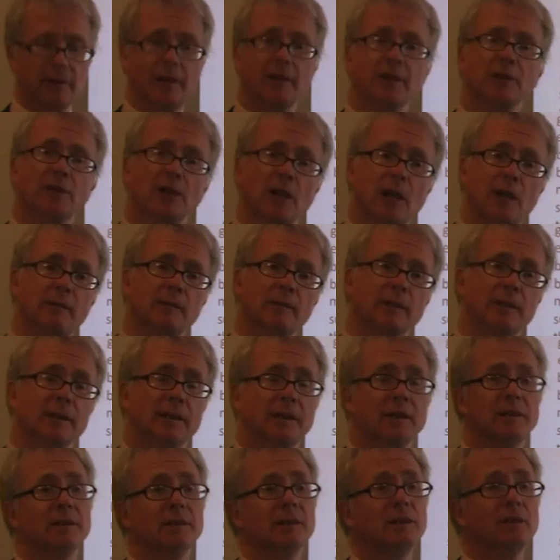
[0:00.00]
that shaped and
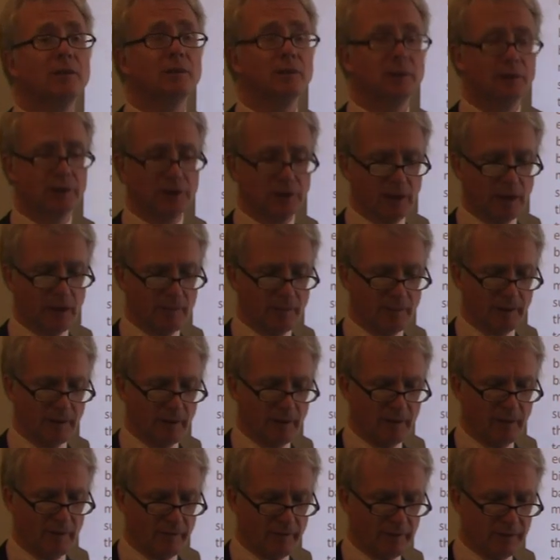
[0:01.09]
continue to shape
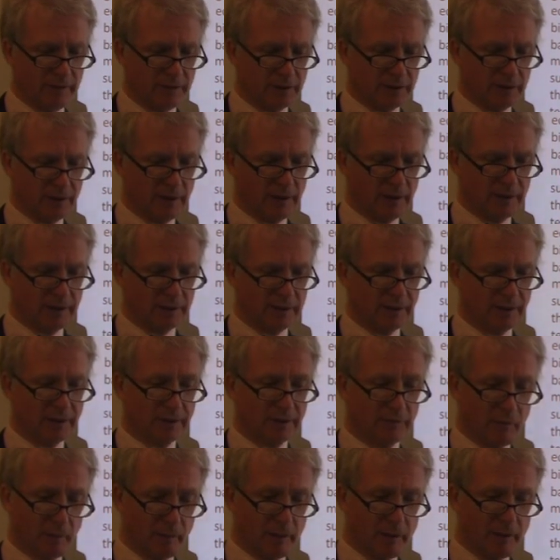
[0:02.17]
these genes
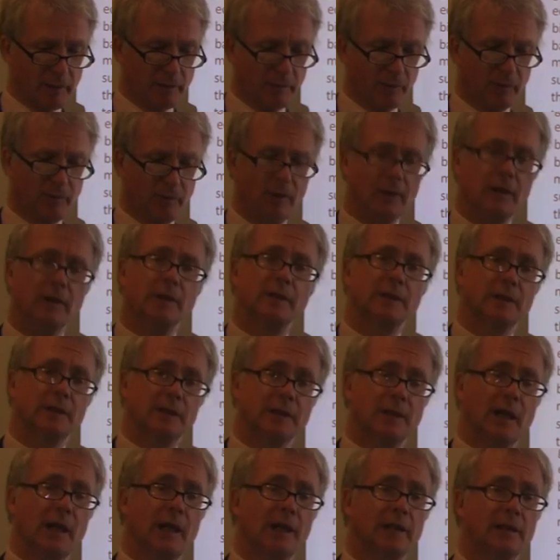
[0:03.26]
into the people,
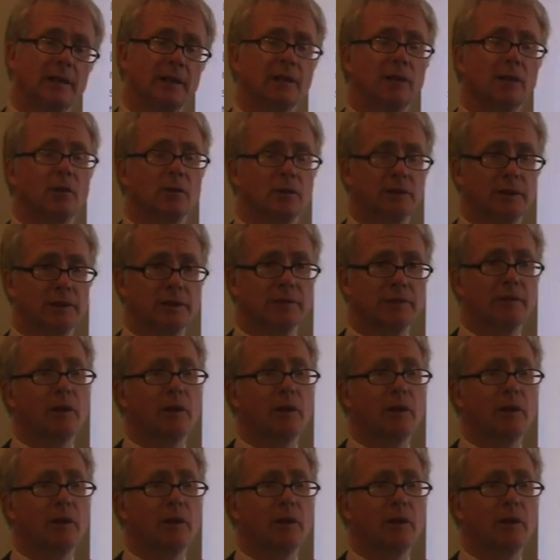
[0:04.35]
society and cultures